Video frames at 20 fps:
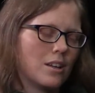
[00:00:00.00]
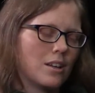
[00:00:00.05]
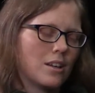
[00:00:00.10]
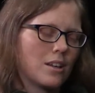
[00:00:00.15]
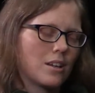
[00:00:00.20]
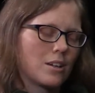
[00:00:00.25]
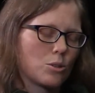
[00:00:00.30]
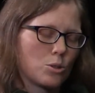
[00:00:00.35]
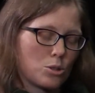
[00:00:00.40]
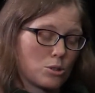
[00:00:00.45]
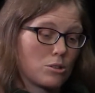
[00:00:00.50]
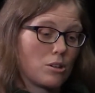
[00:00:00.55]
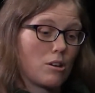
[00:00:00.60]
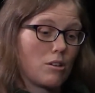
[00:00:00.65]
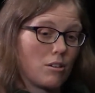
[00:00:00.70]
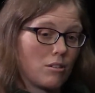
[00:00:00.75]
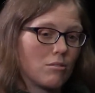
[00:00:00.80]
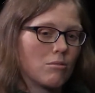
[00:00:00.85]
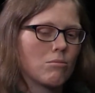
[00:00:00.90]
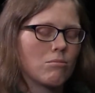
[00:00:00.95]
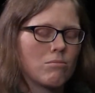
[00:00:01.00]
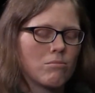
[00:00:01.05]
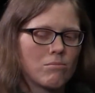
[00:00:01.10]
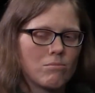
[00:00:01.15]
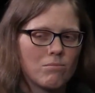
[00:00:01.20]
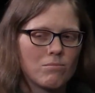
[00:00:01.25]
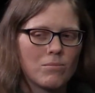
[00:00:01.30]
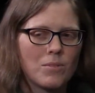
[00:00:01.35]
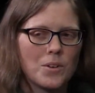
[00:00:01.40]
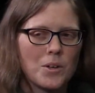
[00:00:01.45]
Christian
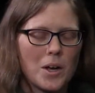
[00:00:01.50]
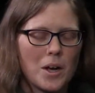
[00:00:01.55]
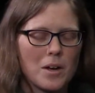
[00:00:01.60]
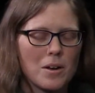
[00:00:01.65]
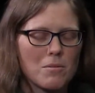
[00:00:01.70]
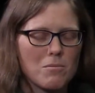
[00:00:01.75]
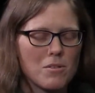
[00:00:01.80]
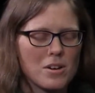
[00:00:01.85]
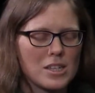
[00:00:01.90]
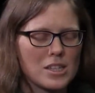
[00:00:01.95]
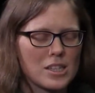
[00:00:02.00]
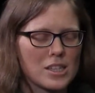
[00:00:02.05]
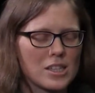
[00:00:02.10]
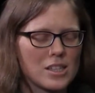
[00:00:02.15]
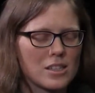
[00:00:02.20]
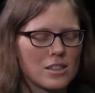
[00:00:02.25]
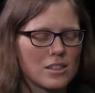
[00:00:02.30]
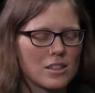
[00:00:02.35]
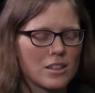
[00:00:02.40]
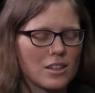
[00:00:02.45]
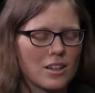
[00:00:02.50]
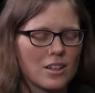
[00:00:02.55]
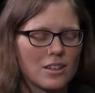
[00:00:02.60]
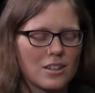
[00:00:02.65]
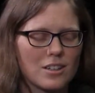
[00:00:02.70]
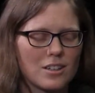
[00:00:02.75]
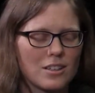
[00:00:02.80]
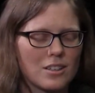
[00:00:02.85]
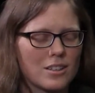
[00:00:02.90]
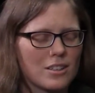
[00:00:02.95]
uh, ones,
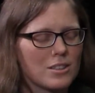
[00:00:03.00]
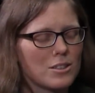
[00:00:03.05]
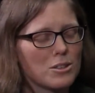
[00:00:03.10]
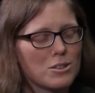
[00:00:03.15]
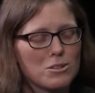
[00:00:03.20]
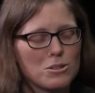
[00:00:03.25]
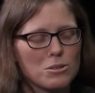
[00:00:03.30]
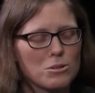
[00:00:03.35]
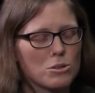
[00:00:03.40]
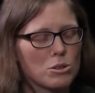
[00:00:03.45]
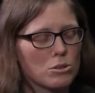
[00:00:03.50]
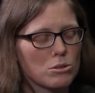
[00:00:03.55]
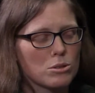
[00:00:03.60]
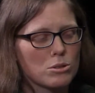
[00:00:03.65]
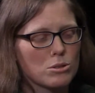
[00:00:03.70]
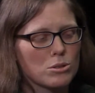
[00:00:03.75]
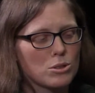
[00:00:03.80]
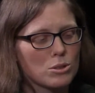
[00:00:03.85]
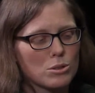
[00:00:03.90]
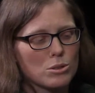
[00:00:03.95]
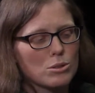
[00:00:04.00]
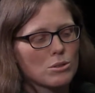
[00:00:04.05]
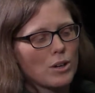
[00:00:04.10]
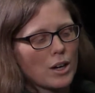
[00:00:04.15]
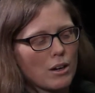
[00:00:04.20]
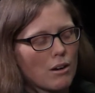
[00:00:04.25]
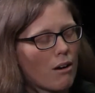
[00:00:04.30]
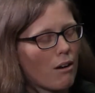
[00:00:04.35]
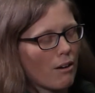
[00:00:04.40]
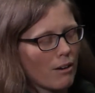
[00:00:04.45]
to do just, just
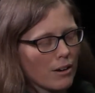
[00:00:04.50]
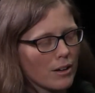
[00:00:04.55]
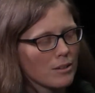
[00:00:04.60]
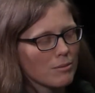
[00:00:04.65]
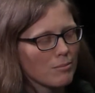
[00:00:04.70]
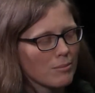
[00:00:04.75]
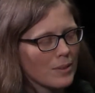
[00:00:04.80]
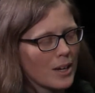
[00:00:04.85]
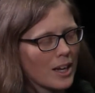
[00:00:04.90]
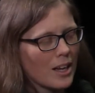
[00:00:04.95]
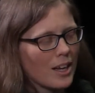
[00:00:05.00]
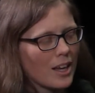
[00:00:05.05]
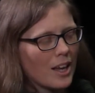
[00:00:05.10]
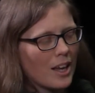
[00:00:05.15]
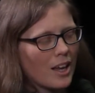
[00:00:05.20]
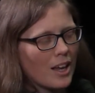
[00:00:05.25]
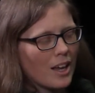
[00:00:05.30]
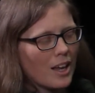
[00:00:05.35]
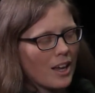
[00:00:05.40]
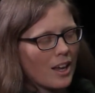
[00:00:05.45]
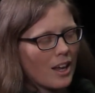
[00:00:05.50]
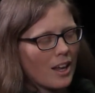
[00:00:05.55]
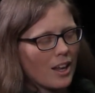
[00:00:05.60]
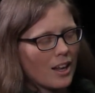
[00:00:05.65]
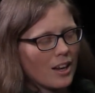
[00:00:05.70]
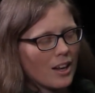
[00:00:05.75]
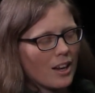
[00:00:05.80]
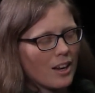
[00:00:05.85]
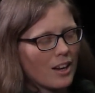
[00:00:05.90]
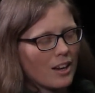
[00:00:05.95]
great harm.
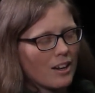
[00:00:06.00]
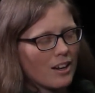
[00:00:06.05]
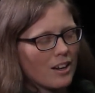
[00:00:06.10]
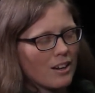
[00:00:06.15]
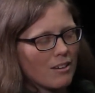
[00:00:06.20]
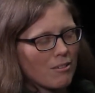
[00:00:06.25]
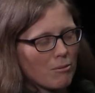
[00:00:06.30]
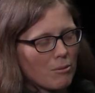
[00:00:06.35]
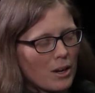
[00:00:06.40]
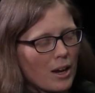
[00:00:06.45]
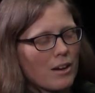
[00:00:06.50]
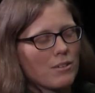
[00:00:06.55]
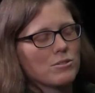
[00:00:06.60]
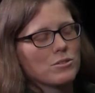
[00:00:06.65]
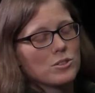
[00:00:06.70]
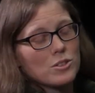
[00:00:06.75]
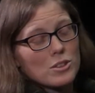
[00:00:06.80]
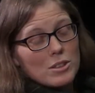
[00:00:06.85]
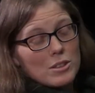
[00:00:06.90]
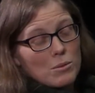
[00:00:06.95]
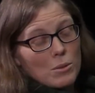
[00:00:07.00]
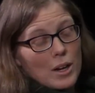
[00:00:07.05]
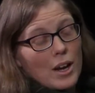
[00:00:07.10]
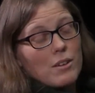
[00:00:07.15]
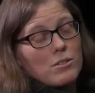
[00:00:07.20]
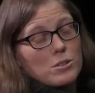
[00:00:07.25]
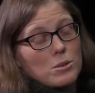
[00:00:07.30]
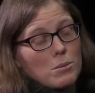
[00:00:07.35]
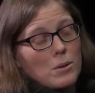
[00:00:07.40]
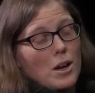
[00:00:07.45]
And we have, we
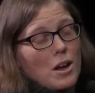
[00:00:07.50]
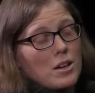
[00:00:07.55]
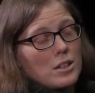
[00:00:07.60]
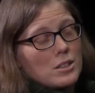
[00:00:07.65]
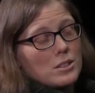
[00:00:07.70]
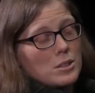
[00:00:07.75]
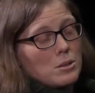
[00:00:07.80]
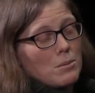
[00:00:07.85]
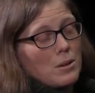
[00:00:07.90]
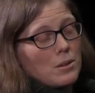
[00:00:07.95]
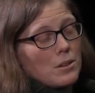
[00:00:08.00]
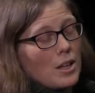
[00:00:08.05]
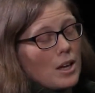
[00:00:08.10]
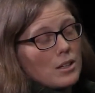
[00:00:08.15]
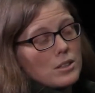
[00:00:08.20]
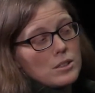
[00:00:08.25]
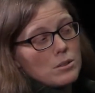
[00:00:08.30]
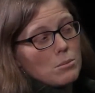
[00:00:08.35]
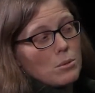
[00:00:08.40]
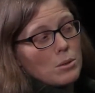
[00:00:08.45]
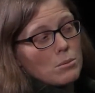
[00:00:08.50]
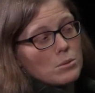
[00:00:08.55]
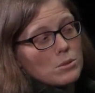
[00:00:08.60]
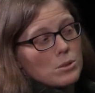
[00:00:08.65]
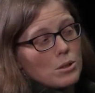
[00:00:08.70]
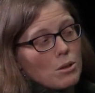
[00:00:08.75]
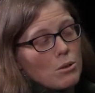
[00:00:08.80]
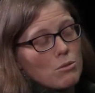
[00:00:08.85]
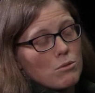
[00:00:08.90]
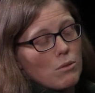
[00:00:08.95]
have to be honest about that to be able
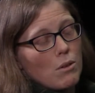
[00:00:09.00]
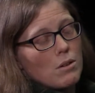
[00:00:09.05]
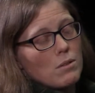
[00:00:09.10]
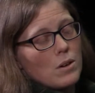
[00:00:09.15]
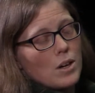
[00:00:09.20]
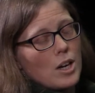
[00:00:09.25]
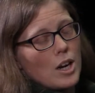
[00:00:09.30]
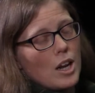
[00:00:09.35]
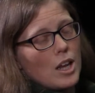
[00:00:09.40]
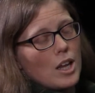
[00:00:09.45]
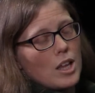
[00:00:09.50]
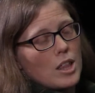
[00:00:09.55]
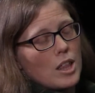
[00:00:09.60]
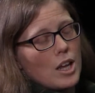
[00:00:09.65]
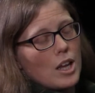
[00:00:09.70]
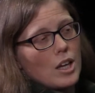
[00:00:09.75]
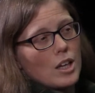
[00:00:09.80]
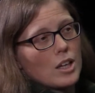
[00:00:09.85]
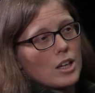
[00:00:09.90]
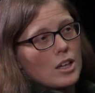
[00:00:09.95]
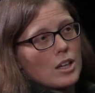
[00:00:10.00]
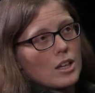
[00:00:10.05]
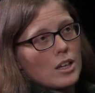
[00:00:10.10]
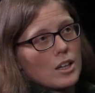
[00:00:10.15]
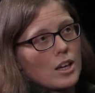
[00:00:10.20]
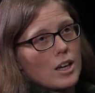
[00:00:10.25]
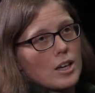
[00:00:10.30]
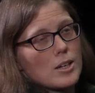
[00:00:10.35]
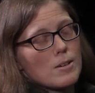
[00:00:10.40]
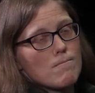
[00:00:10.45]
to go forward, I think.
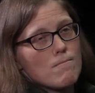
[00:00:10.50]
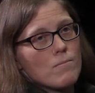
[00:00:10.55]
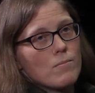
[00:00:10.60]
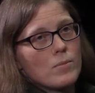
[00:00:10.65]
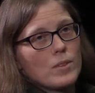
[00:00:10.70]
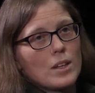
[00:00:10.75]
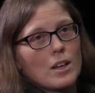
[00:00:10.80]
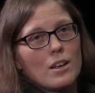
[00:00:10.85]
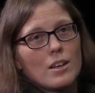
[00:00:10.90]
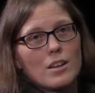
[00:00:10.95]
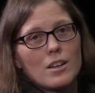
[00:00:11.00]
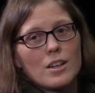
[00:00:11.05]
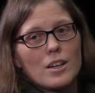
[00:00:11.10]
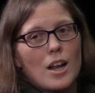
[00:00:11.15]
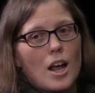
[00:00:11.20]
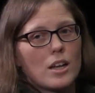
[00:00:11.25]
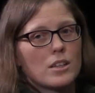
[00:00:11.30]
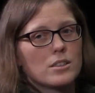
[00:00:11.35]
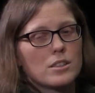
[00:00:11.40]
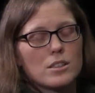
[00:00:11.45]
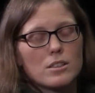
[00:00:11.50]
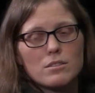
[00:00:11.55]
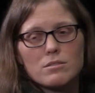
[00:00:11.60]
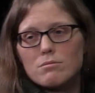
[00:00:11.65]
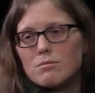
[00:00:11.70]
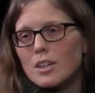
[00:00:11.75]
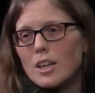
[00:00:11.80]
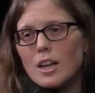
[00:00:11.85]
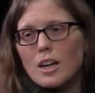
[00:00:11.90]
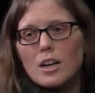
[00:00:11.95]
Um, not to
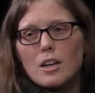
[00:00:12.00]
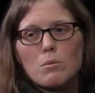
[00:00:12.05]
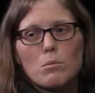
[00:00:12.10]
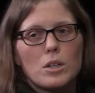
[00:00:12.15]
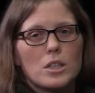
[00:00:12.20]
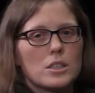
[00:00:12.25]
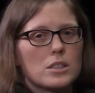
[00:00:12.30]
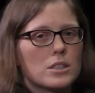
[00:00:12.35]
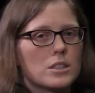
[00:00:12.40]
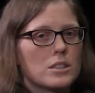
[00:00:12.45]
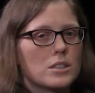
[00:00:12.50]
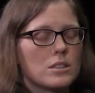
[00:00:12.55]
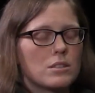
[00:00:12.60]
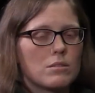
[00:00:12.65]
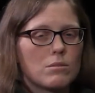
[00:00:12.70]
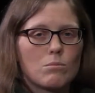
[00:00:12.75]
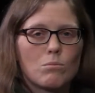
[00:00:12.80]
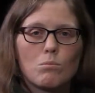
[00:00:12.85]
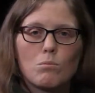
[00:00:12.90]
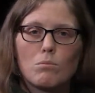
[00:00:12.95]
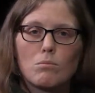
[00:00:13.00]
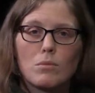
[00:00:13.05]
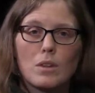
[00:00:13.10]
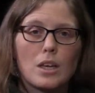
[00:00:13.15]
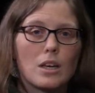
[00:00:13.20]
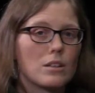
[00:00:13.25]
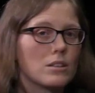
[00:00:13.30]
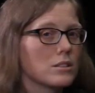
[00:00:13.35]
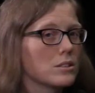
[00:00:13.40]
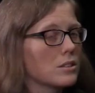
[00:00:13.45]
get anybody's
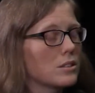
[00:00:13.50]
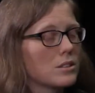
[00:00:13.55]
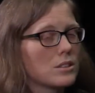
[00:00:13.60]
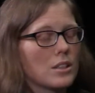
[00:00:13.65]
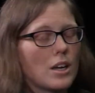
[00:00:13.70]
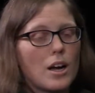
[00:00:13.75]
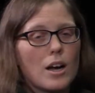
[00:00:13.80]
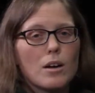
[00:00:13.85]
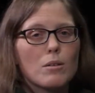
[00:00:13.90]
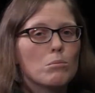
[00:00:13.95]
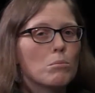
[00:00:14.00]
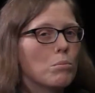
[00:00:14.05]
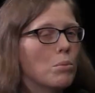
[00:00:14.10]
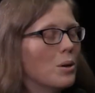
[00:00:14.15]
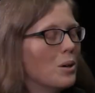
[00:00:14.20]
guilt up,